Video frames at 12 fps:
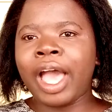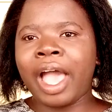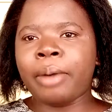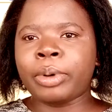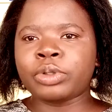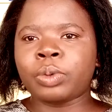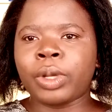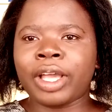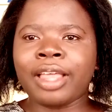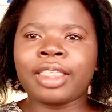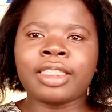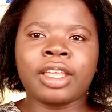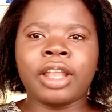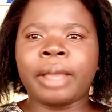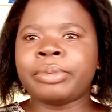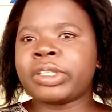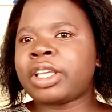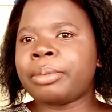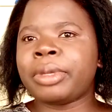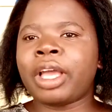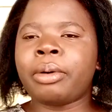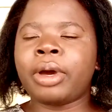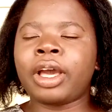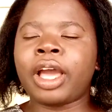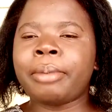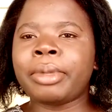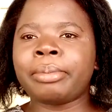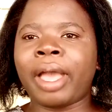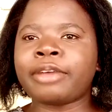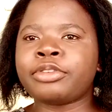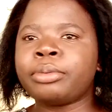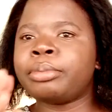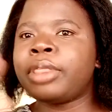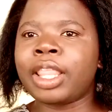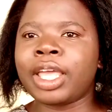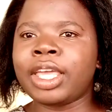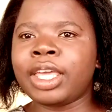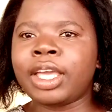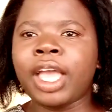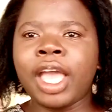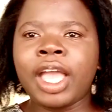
I want to work, other than I'm just coming back from playing